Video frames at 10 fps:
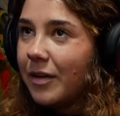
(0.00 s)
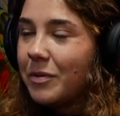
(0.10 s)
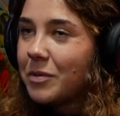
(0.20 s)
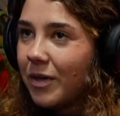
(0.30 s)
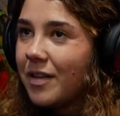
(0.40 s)

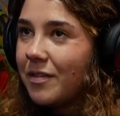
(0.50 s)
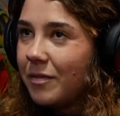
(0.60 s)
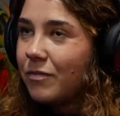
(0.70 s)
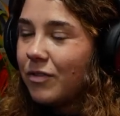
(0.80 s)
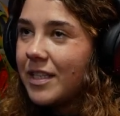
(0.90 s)
was one of
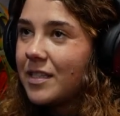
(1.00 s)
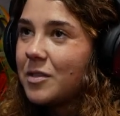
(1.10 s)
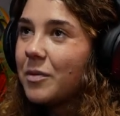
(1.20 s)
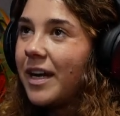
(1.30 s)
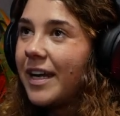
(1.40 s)
the
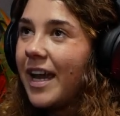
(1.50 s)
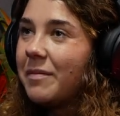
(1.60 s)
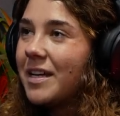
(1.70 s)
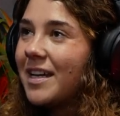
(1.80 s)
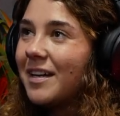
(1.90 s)
reasons why I
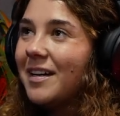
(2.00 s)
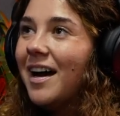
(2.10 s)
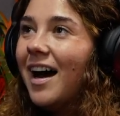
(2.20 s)
came here.